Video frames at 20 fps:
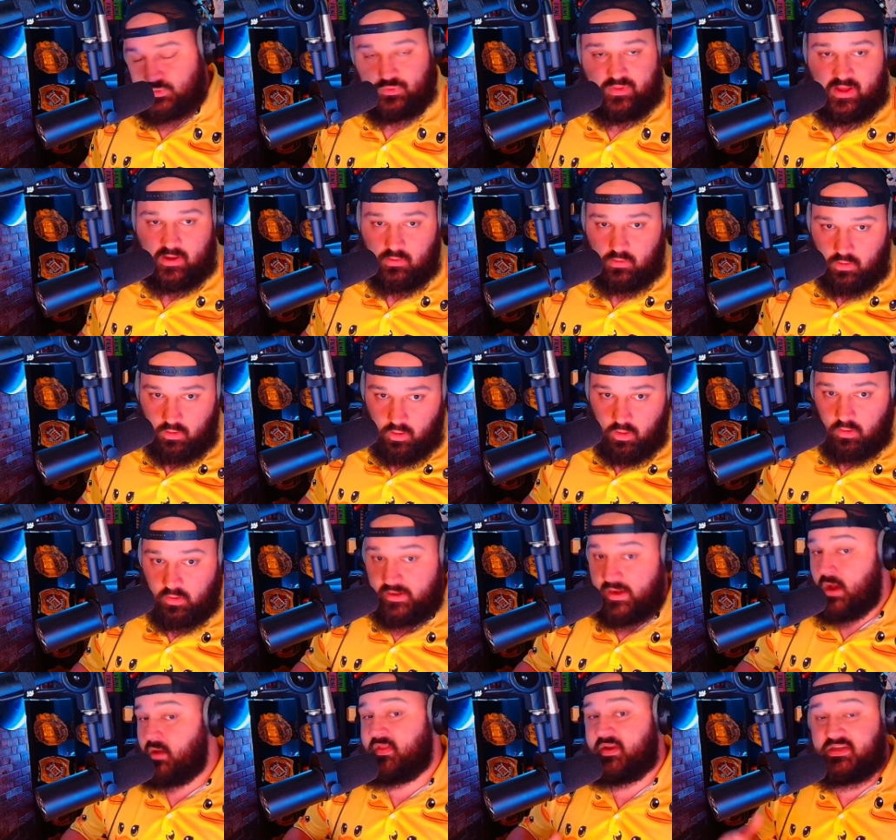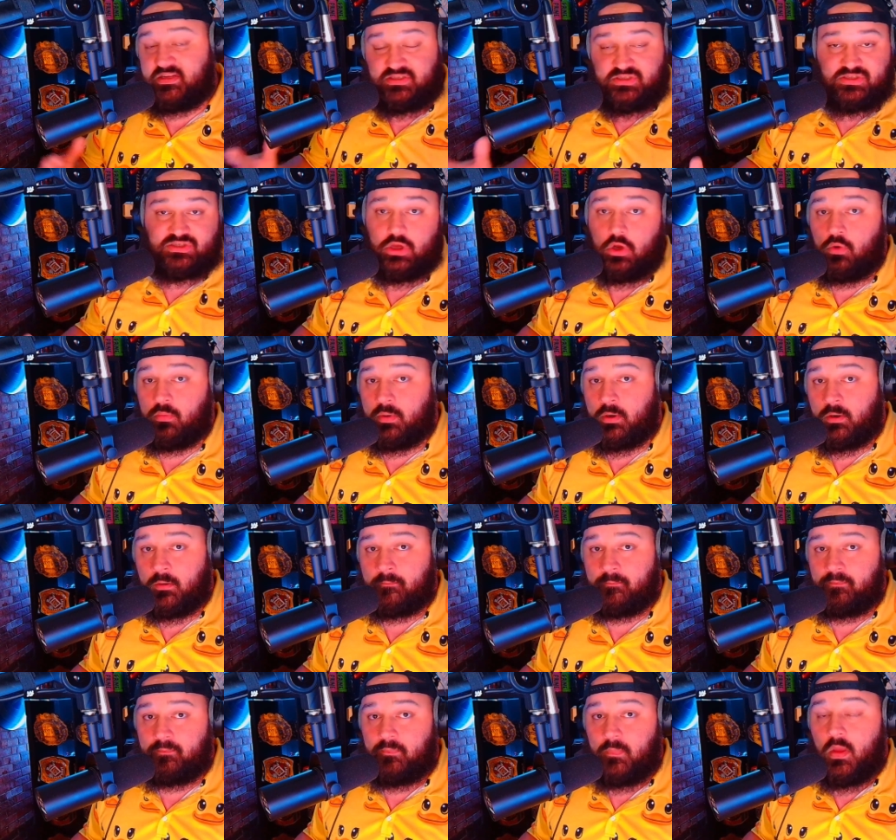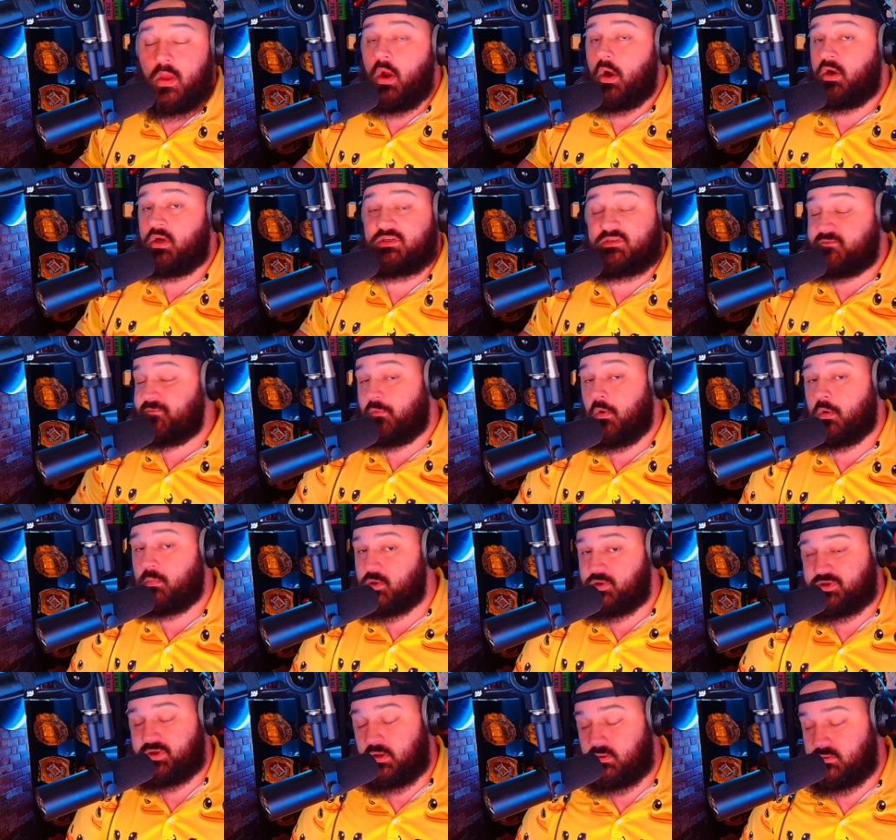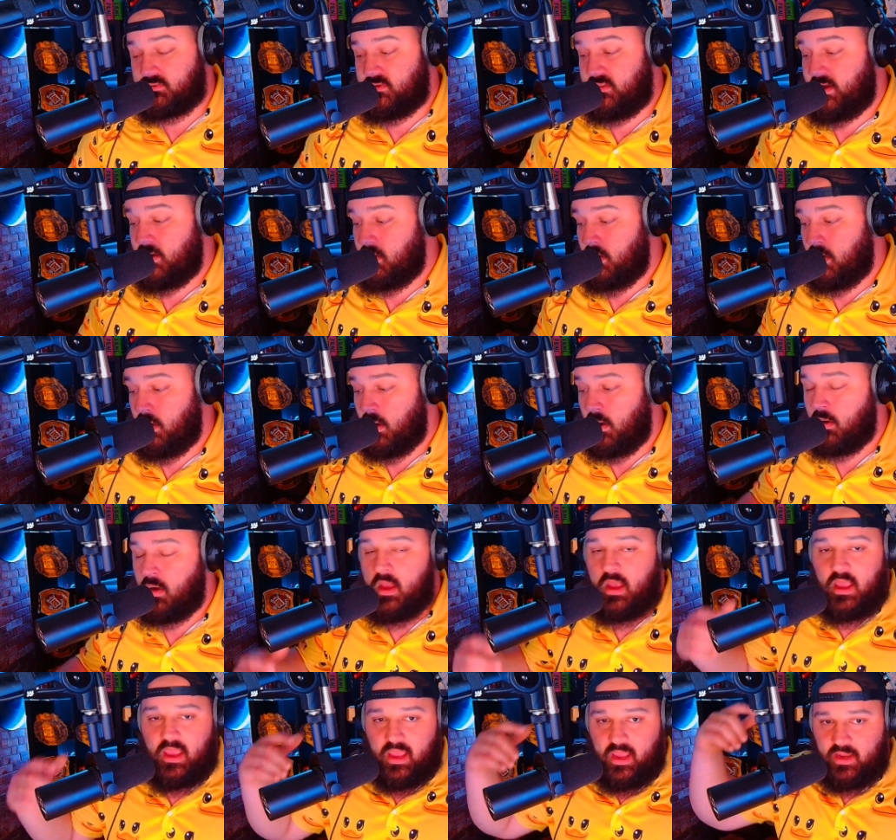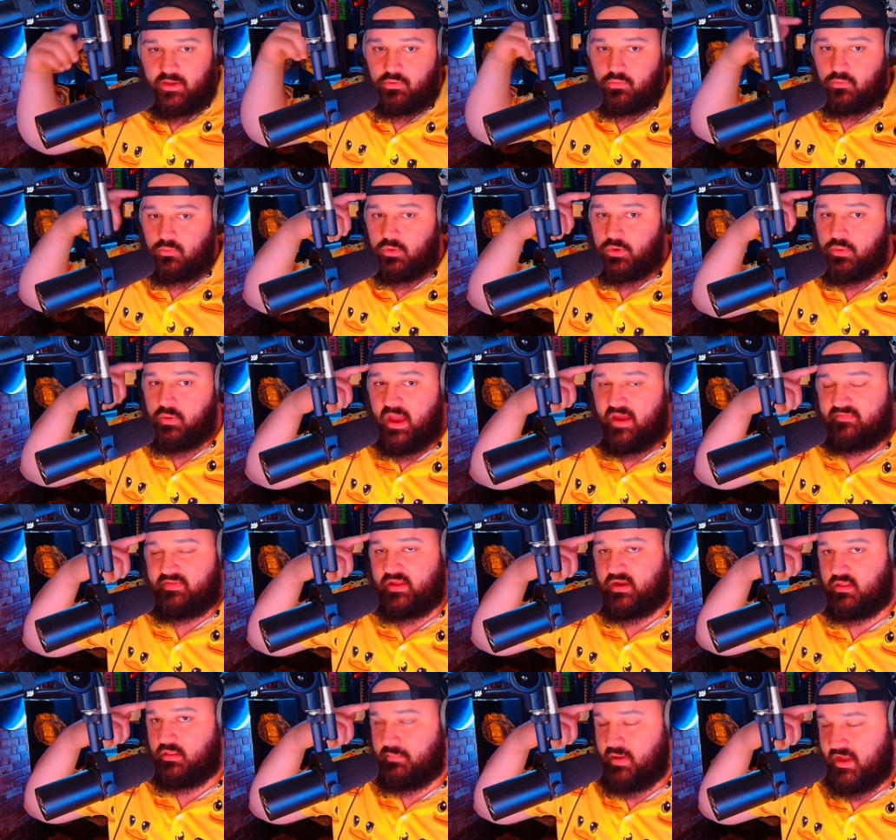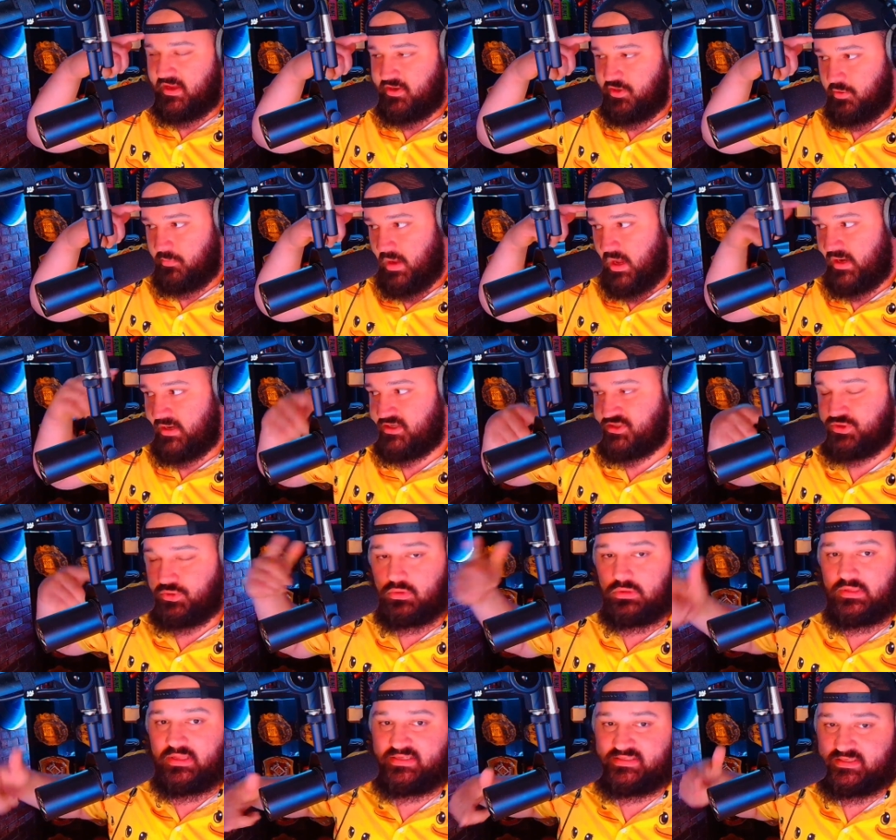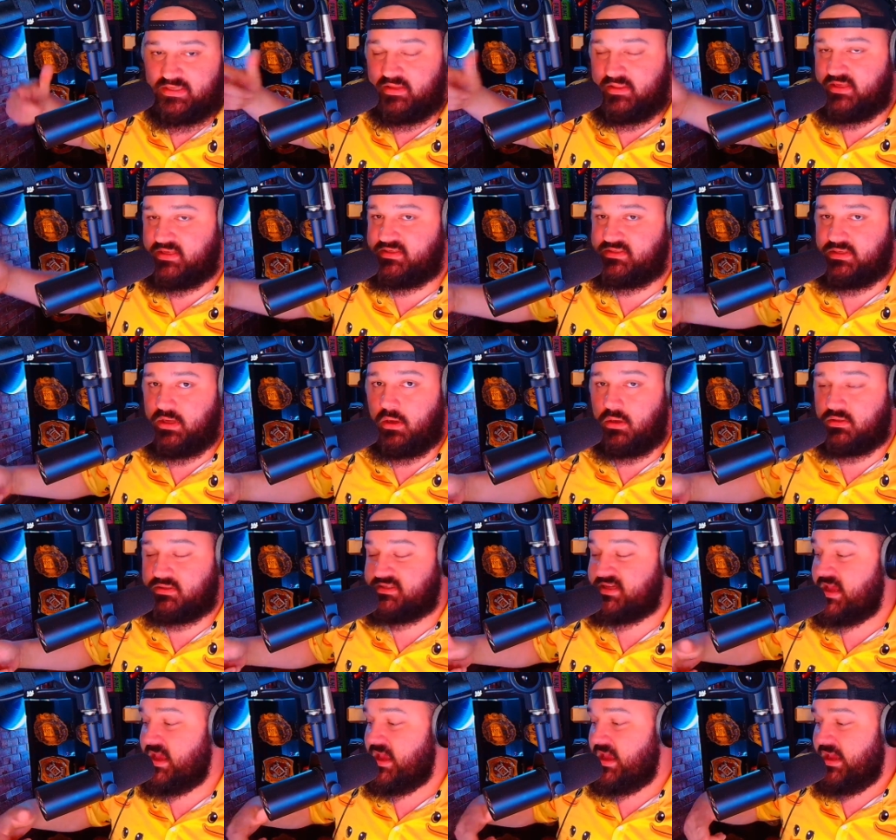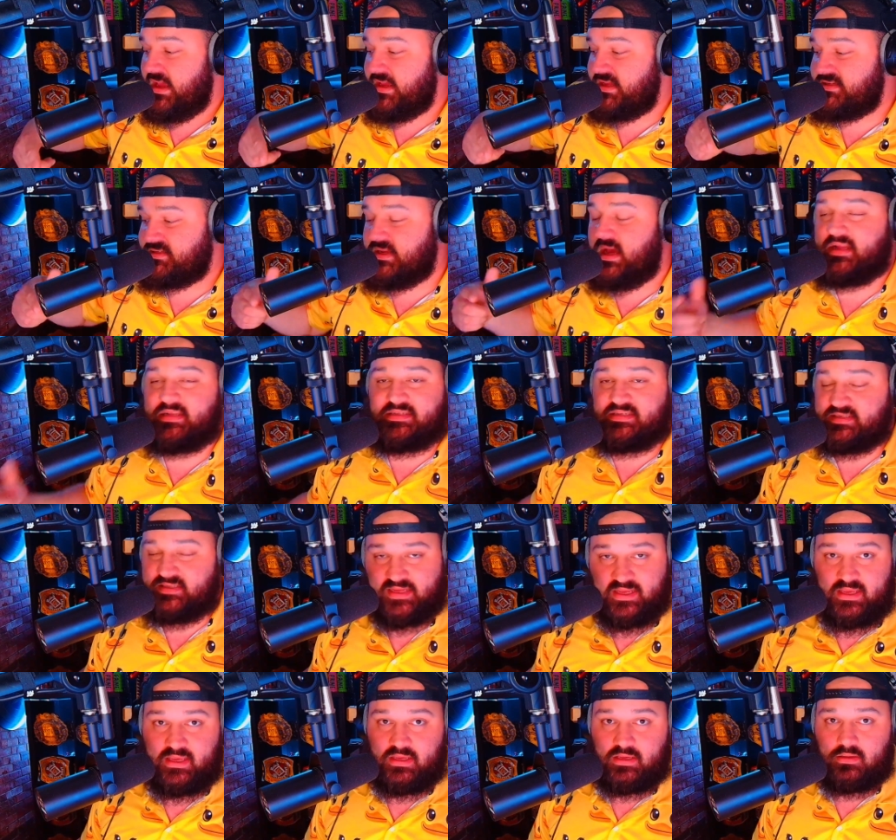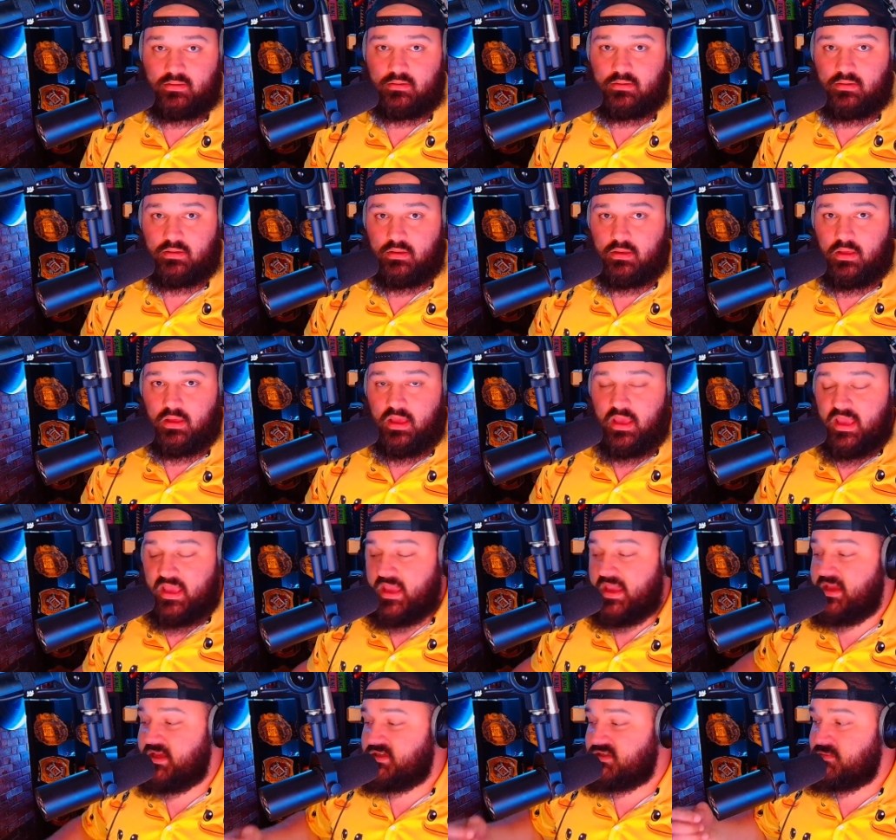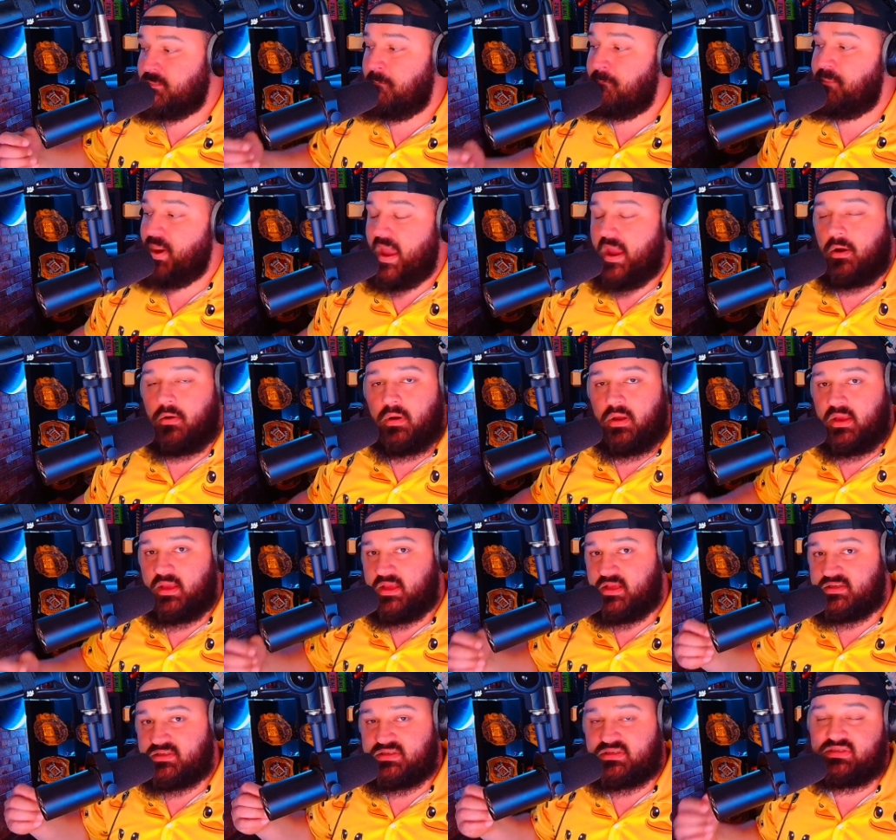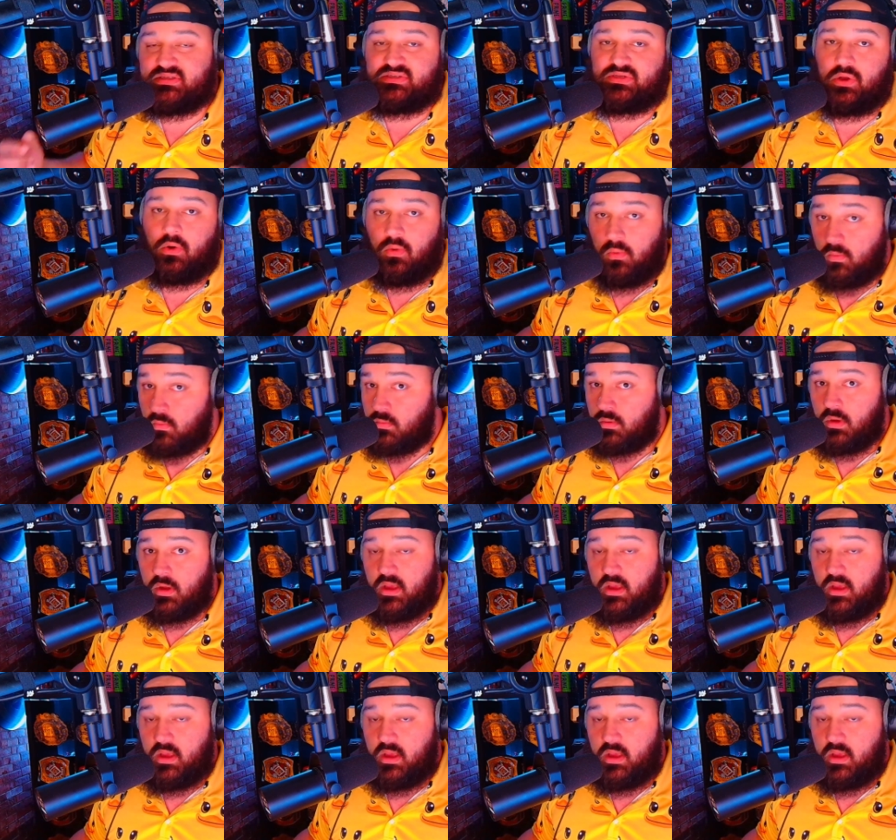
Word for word: with alcohol, and now that he's sober, or his former struggles with alcohol, and you you have that in the back of your mind as you listen to these songs, he's not singing. He is bearing his soul.